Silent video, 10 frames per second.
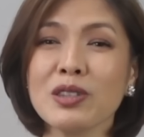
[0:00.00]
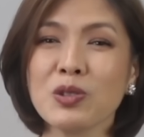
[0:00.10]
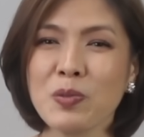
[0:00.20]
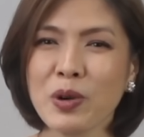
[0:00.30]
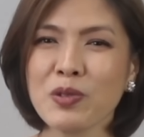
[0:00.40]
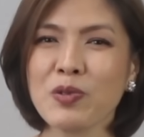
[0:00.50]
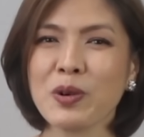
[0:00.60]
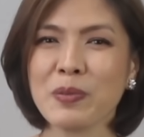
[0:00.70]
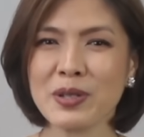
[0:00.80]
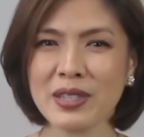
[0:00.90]

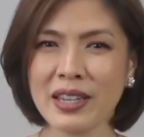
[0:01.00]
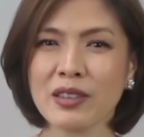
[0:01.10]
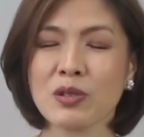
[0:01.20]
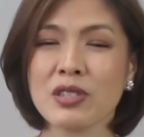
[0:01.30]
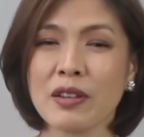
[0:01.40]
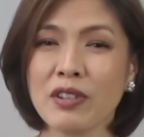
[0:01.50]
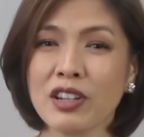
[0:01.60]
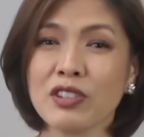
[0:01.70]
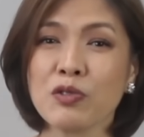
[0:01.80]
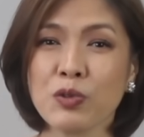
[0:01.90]
2.4% to
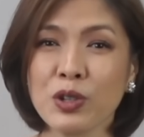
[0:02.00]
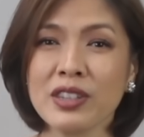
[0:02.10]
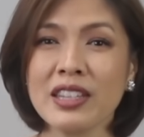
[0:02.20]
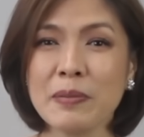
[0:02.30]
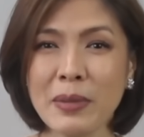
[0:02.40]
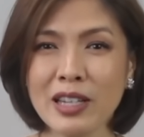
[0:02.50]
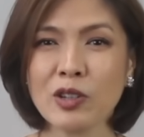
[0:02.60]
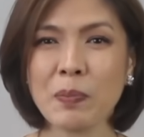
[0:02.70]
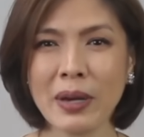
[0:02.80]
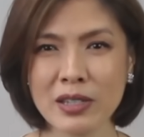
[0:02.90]
714
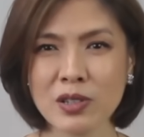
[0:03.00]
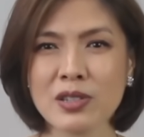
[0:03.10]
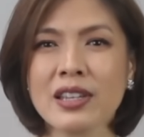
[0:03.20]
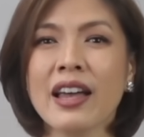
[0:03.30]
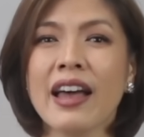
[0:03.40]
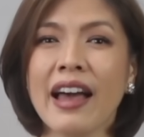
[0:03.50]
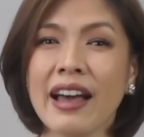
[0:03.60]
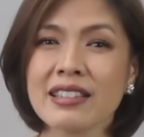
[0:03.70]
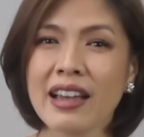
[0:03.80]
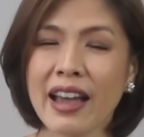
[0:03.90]
million pesos
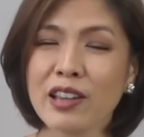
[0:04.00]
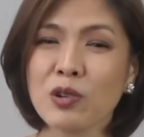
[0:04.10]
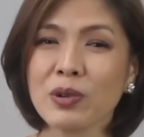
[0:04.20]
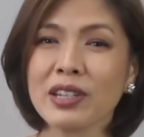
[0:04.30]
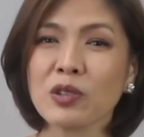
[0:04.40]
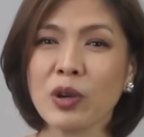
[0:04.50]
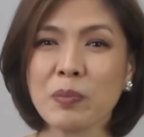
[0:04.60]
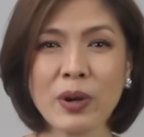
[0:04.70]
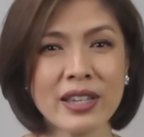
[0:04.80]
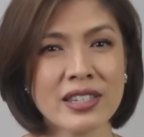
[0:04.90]
as high coconut oil
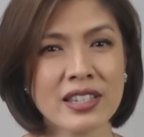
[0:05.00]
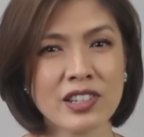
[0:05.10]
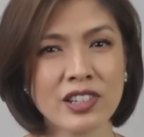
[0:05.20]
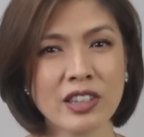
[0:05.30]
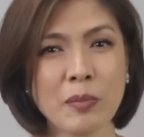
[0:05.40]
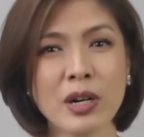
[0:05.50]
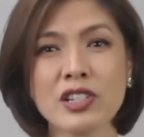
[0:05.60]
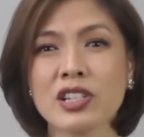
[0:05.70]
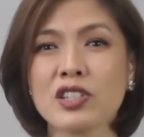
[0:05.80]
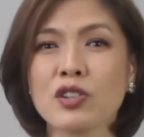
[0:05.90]
prices hurt the
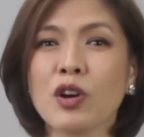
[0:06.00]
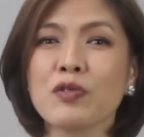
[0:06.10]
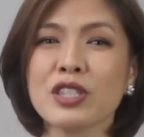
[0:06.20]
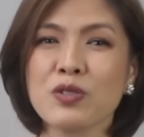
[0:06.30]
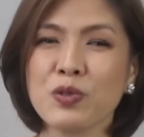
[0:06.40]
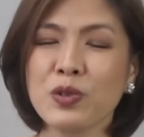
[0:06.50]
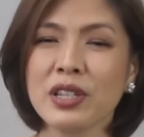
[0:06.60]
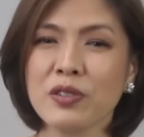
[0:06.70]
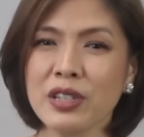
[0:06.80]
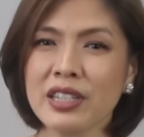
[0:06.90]
margins of its food
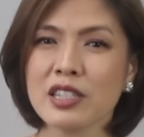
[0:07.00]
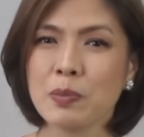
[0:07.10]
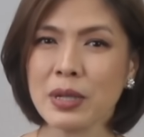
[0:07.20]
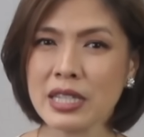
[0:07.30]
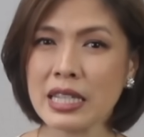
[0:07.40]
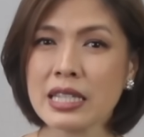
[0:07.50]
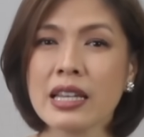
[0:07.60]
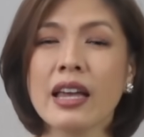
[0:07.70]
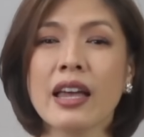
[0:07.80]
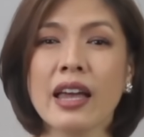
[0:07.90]
ingredients business
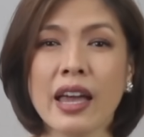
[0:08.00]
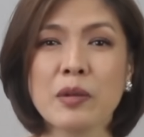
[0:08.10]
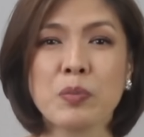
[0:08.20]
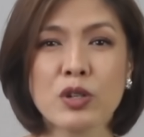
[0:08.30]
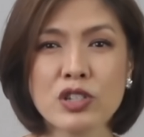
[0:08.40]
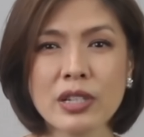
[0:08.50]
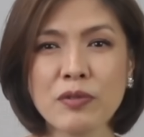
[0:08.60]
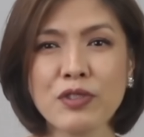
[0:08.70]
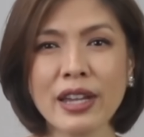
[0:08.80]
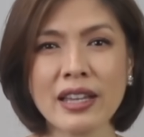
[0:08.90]
and pushed
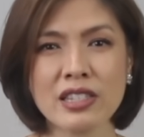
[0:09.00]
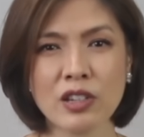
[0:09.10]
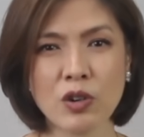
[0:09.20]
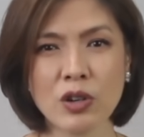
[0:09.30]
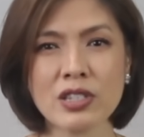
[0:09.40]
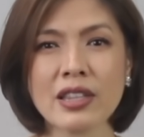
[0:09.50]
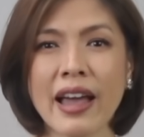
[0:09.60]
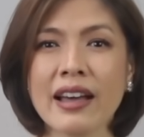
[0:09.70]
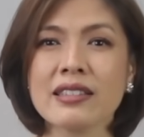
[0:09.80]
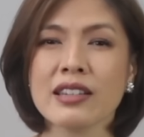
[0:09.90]
up financing costs
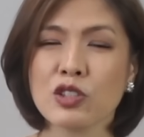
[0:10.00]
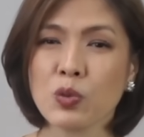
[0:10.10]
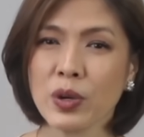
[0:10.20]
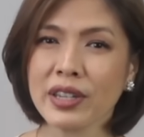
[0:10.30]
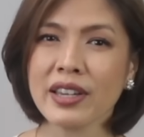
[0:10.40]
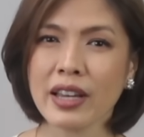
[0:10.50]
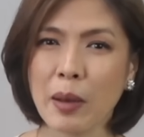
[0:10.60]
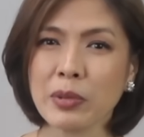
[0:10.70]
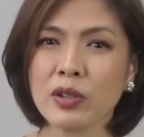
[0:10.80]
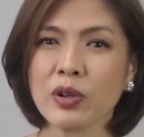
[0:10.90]
as its working
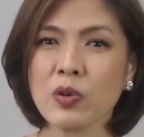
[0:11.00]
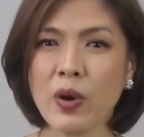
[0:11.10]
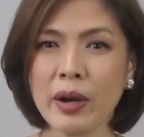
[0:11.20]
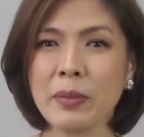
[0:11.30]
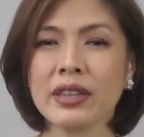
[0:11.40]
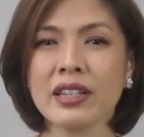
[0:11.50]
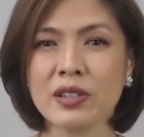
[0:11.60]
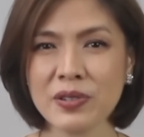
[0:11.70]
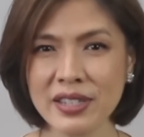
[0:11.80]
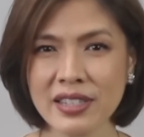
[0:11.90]
capital requirement
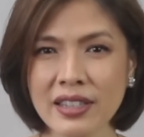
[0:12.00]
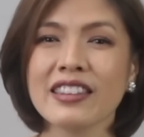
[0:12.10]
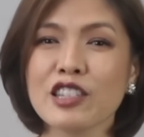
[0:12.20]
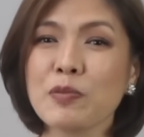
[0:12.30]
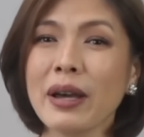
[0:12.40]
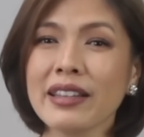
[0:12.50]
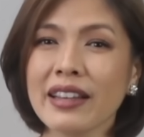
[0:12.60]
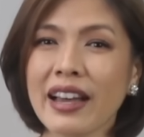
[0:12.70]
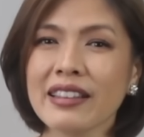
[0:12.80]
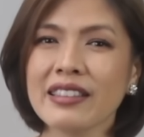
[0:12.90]
increased. Despite
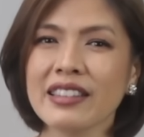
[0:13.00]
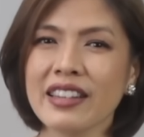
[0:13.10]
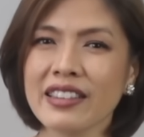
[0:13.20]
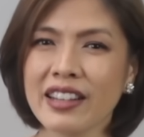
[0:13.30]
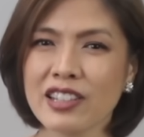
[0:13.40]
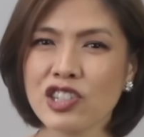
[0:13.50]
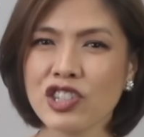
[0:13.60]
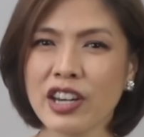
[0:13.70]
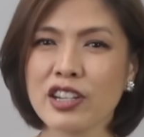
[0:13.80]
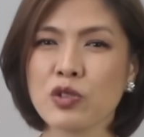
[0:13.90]
that, DNL
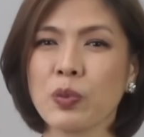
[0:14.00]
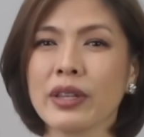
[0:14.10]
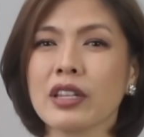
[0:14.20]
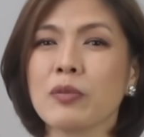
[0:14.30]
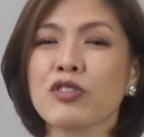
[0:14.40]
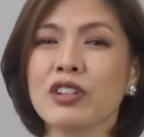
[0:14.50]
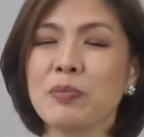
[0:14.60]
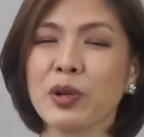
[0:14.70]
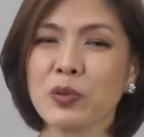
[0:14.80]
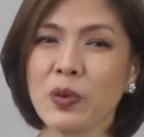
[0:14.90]
shares went up
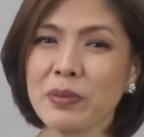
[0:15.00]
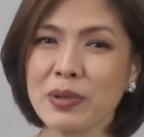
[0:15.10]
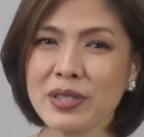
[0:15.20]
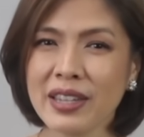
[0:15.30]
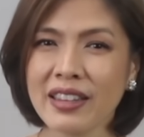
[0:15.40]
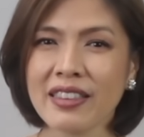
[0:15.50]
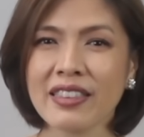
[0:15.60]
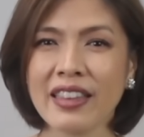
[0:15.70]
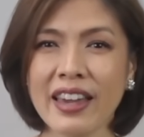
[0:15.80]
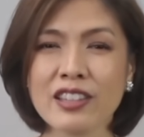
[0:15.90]
3.1%
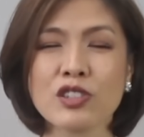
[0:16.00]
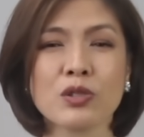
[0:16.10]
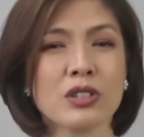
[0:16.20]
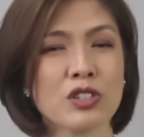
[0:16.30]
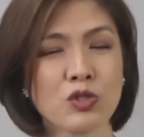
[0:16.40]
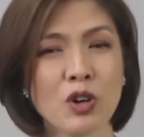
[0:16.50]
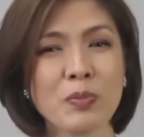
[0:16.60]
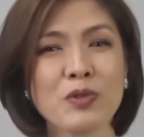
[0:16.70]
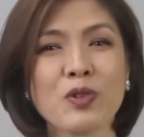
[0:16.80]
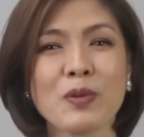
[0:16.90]
thanks to the strong
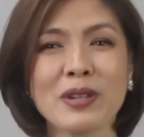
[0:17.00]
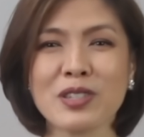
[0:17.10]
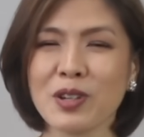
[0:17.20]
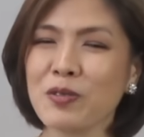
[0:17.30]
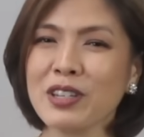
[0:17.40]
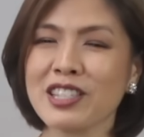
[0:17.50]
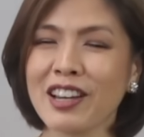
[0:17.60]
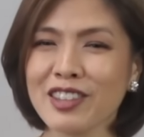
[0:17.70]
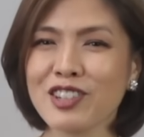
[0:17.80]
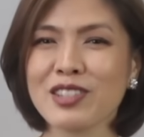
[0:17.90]
performance of its
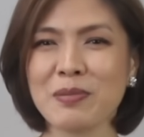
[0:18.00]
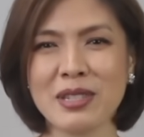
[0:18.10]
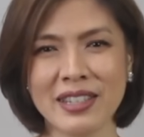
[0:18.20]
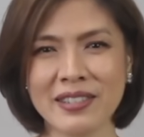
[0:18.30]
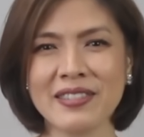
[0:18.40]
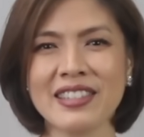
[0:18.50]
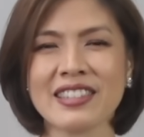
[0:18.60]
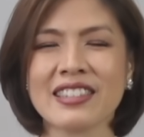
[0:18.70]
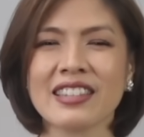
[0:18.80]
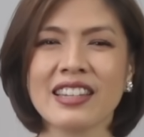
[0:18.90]
other
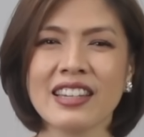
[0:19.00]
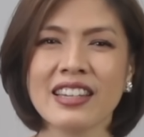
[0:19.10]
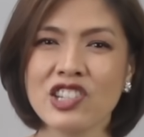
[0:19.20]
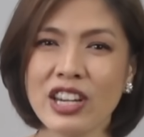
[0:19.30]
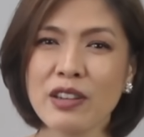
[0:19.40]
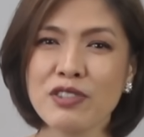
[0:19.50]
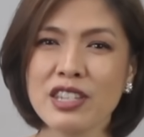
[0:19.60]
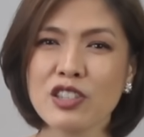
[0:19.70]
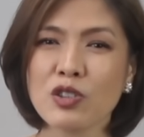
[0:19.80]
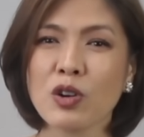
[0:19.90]
subsidiaries.
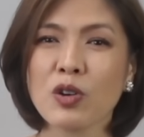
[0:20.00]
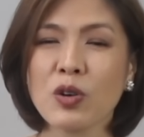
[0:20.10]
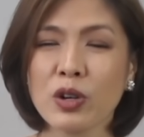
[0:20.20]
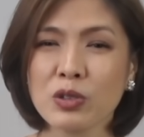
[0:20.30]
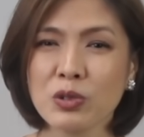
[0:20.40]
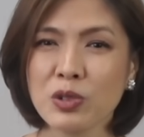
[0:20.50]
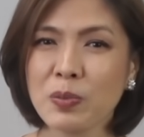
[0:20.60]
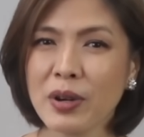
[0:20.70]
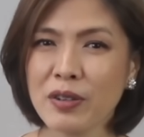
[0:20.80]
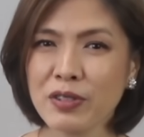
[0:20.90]
JFC saw core
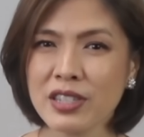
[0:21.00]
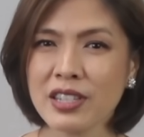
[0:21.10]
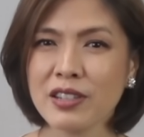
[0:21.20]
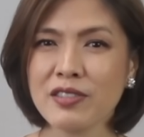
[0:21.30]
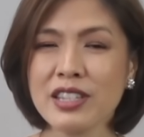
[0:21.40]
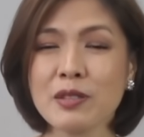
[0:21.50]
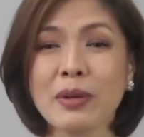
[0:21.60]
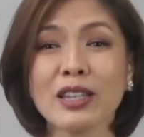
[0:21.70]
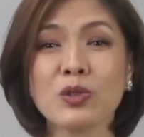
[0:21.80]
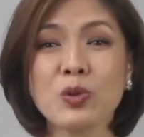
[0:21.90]
2Q profits increase
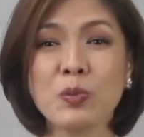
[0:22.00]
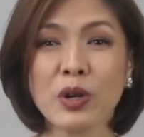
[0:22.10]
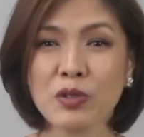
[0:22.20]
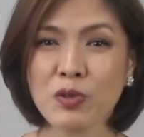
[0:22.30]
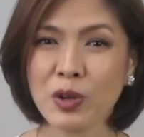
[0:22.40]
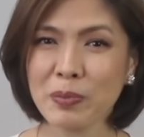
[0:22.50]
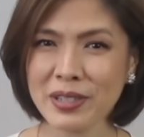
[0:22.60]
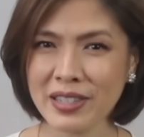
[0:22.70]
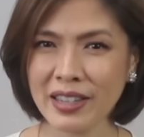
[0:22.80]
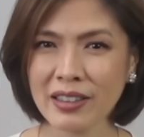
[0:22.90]
by
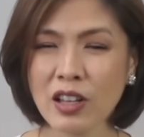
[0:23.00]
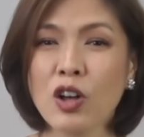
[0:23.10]
2.4%.